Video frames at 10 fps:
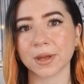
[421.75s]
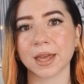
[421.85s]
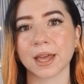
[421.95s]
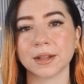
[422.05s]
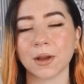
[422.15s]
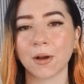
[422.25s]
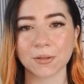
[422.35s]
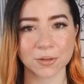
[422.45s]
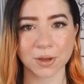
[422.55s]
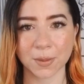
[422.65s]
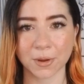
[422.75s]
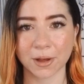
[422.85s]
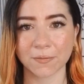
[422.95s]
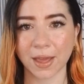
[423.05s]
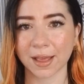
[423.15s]
can also come
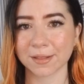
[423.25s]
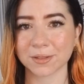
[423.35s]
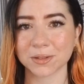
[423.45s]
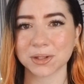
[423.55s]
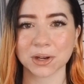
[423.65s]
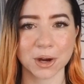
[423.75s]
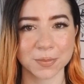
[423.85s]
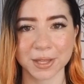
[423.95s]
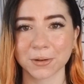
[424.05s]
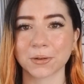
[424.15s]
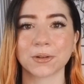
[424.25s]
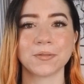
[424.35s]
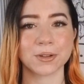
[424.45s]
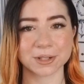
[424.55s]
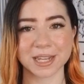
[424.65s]
off as charming or
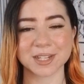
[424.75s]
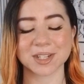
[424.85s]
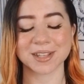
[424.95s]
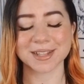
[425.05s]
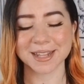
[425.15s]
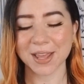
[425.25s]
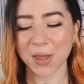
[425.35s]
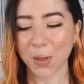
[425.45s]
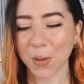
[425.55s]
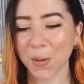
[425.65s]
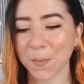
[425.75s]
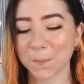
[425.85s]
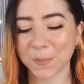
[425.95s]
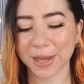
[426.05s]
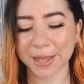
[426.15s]
flirtatious.
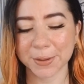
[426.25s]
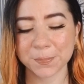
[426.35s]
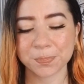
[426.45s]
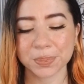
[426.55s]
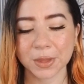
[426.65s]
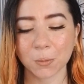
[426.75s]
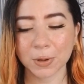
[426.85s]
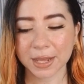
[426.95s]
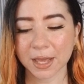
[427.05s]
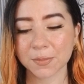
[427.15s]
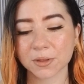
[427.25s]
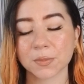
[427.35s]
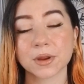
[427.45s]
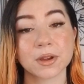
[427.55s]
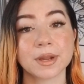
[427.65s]
But when it comes
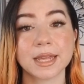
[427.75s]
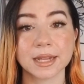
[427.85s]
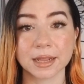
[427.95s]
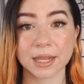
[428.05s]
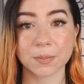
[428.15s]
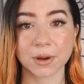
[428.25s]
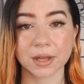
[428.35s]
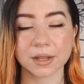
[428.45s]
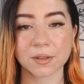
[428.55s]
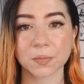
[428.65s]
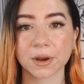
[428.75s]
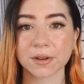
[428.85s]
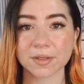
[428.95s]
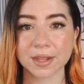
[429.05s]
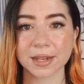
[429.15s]
to Mercury in Libra, this
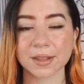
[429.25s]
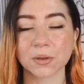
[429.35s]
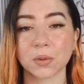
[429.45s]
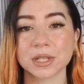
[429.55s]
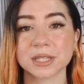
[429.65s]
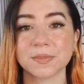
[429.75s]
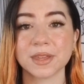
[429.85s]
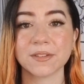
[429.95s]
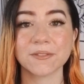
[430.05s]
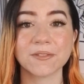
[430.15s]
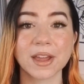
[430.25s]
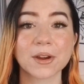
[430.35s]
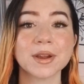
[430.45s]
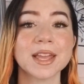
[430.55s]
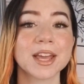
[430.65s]
person is going to be
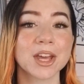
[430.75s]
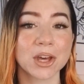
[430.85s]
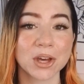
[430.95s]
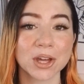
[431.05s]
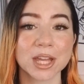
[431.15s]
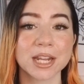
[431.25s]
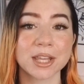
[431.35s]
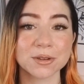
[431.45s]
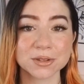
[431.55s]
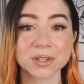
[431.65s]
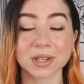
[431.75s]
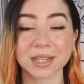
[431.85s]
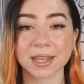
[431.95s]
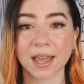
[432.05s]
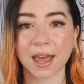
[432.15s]
very good,
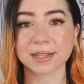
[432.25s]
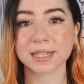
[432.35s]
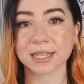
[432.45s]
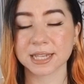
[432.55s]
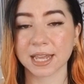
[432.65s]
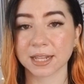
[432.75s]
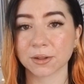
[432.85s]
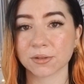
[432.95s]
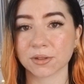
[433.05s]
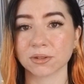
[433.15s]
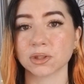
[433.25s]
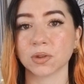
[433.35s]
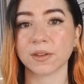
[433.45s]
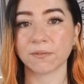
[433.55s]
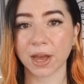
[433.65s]
usually, at dictating their
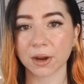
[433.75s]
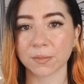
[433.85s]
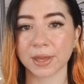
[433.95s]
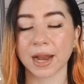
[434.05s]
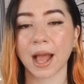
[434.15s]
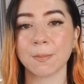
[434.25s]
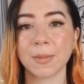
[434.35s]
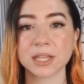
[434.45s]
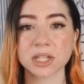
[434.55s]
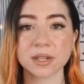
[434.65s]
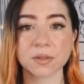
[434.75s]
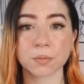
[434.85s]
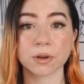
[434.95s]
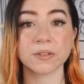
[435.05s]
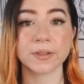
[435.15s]
social environment. I mentioned this
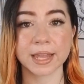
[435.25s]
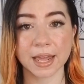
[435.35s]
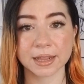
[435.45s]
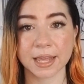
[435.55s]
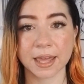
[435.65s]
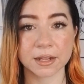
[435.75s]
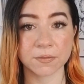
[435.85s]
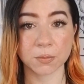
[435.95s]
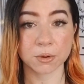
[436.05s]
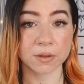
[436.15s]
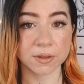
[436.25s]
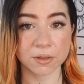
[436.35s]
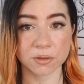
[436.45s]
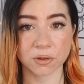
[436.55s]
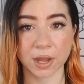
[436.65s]
briefly at the end of the
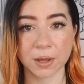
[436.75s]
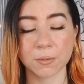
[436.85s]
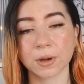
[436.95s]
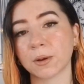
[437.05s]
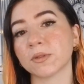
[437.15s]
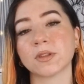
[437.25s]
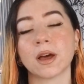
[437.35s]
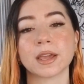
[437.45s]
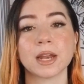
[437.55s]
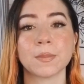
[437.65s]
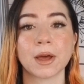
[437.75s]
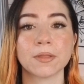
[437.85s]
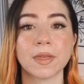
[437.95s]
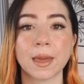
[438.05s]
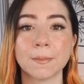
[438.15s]
previous trait when I was talking
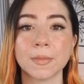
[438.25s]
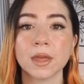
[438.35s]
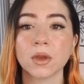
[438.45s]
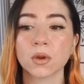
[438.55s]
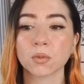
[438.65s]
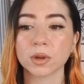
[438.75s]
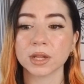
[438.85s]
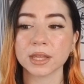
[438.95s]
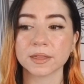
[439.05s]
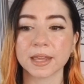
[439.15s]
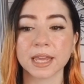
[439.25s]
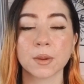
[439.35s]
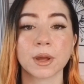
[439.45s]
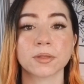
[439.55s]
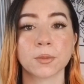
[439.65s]
about them really thinking
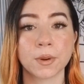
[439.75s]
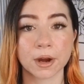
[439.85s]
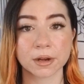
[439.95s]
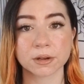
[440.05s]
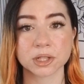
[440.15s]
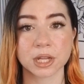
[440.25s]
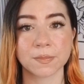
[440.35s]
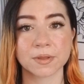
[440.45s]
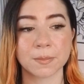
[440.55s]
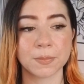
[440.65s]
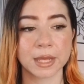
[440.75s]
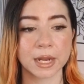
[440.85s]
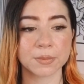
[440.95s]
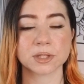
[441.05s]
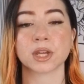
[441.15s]
about their partnerships and being
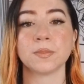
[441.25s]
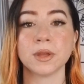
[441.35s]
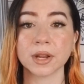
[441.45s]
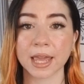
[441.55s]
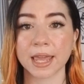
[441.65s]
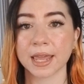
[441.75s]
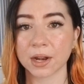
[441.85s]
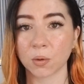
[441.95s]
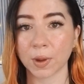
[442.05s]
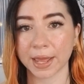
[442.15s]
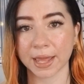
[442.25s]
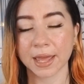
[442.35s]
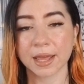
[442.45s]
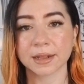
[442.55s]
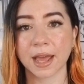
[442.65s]
able to communicate in a way
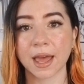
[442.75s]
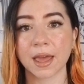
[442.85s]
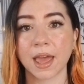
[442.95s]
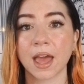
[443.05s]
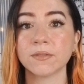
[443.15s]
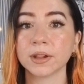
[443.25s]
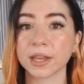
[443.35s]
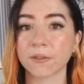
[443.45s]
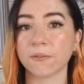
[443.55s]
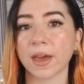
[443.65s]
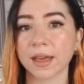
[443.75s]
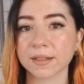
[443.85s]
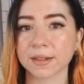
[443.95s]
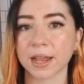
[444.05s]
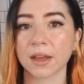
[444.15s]
that heavily
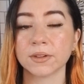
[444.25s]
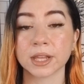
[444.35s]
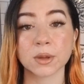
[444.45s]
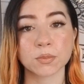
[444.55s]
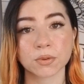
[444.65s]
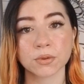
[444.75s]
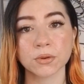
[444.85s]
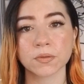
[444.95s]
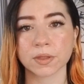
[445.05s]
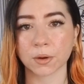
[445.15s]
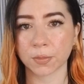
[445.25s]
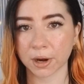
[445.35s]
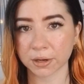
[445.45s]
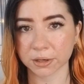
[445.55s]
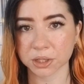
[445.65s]
affects and heavily improves their
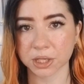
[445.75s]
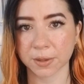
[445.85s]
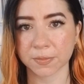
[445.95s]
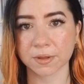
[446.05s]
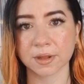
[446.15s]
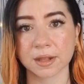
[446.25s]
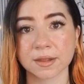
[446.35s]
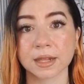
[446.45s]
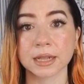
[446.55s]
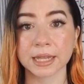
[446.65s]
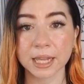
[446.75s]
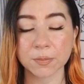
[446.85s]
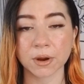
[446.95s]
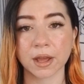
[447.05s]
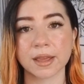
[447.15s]
partnerships, since
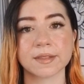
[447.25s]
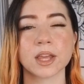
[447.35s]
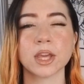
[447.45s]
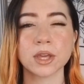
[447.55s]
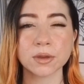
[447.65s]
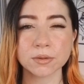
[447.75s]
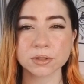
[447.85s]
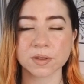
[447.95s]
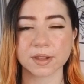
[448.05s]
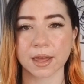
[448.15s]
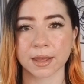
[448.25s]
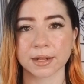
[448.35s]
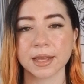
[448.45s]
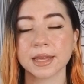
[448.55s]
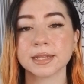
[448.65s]
Libra is a huge
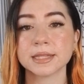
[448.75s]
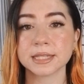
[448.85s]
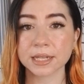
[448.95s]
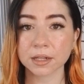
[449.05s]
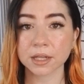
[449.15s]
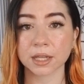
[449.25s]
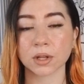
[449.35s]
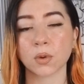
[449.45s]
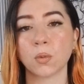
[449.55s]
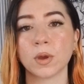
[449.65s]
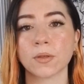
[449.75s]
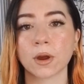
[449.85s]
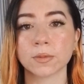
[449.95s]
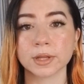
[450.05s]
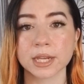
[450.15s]
sign dealing with
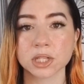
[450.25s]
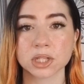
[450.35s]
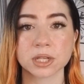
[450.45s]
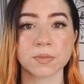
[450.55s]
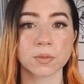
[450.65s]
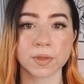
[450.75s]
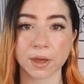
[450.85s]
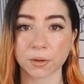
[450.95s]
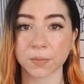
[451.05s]
our relationships with other